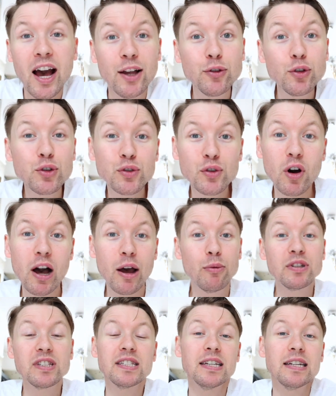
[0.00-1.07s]
and just thought I
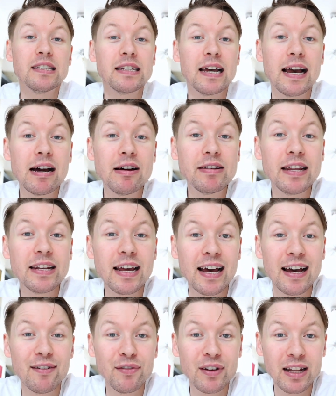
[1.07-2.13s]
would sit down and
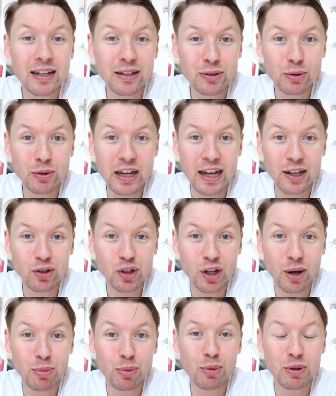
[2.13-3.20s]
have a little catch
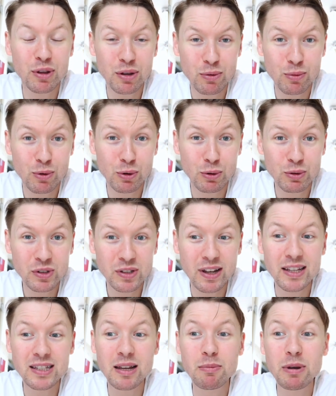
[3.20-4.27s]
up with you all. So
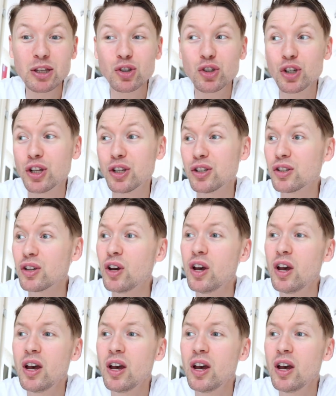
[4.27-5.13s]
as I mentioned